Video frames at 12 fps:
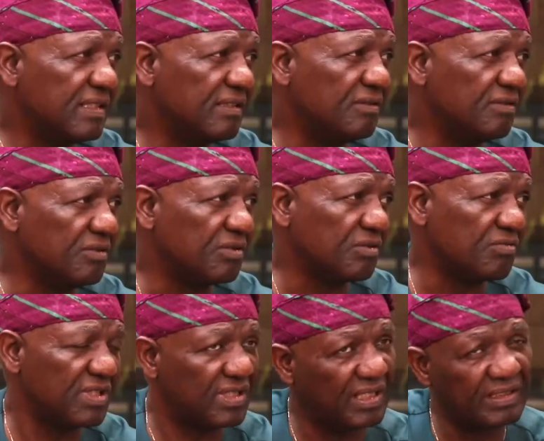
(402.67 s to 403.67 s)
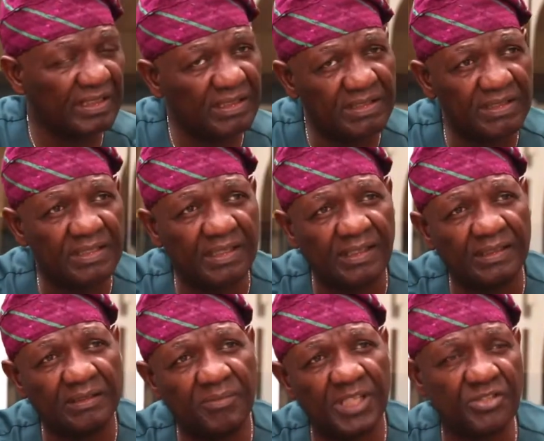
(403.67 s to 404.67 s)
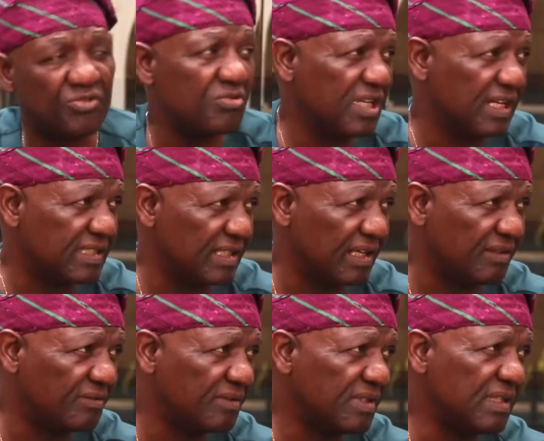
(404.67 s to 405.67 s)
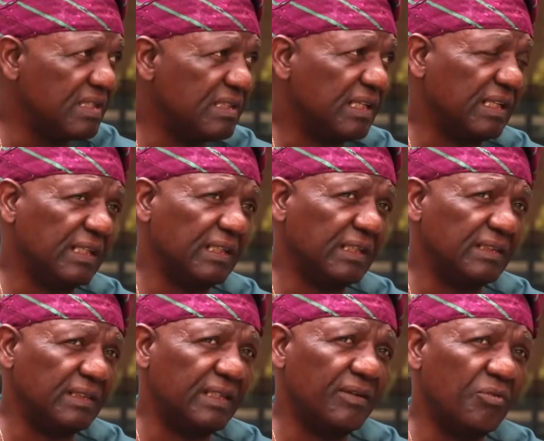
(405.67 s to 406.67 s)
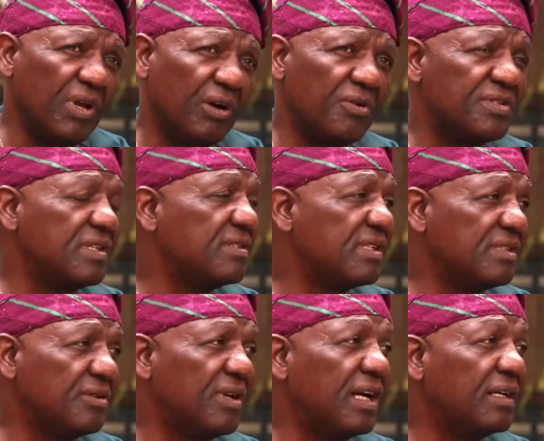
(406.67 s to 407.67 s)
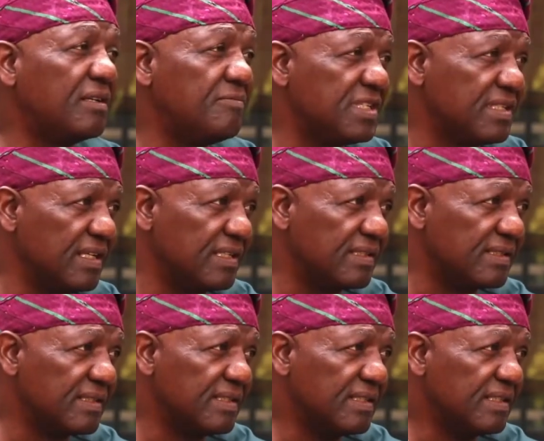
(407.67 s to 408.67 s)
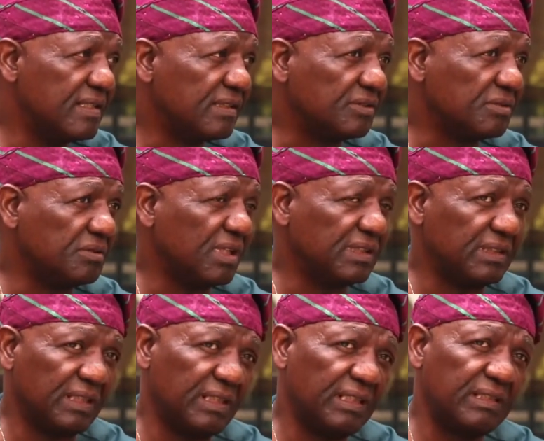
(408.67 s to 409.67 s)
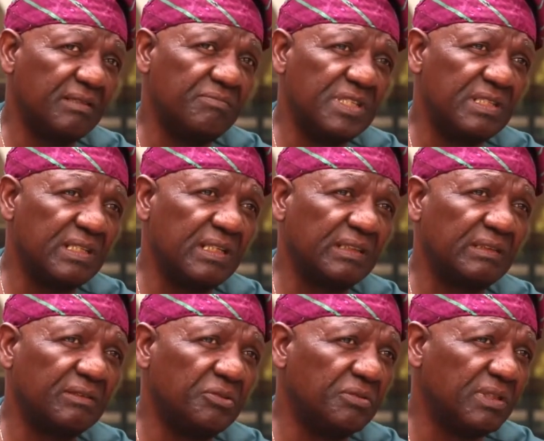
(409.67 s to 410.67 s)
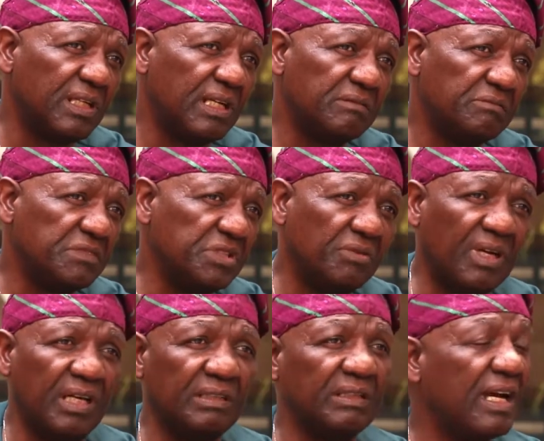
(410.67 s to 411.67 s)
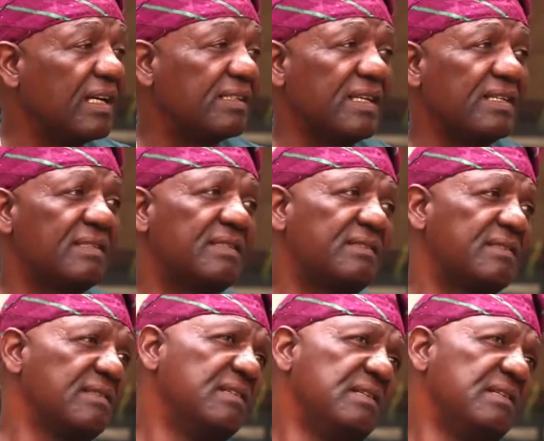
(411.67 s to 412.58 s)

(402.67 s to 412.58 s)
You know, so we started this about 2 years now, and we are concentrating on agribusiness. So as an agribusiness owner, you can access